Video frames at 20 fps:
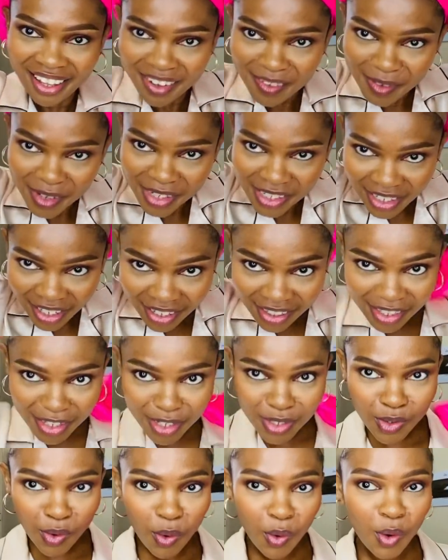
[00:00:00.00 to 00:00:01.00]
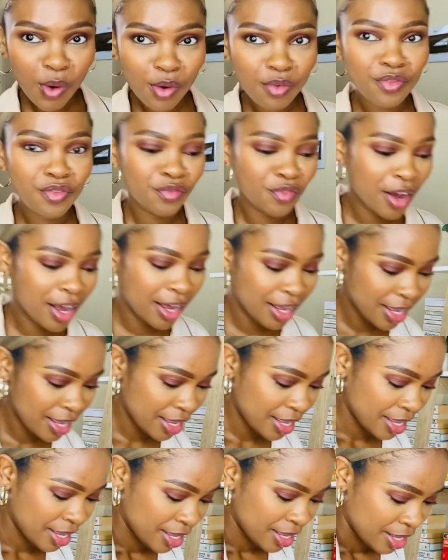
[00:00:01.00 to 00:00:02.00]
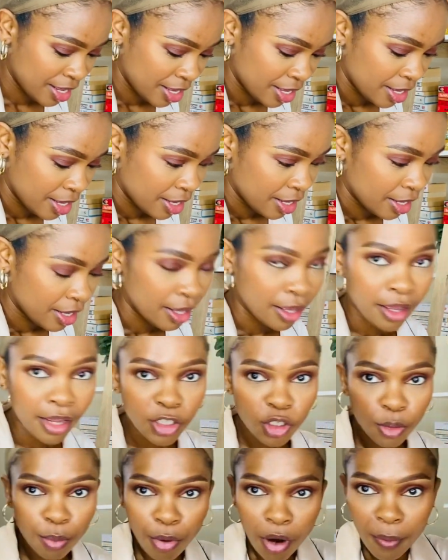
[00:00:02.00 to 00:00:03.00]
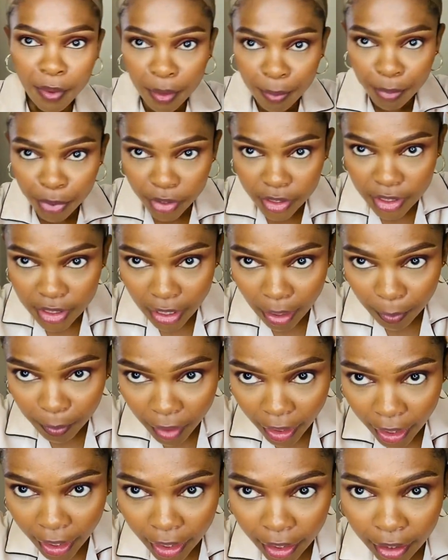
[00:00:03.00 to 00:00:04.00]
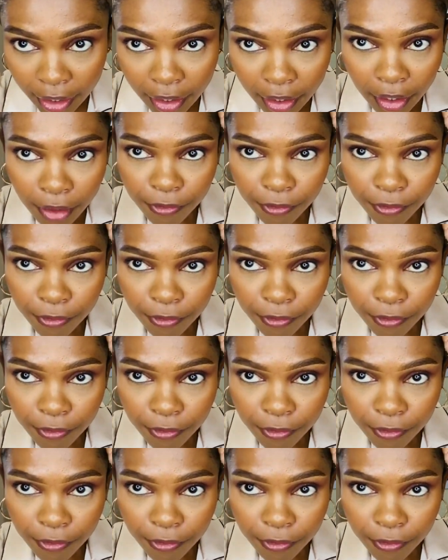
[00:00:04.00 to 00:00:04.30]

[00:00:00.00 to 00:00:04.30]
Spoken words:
let me take this off. I should probably put some like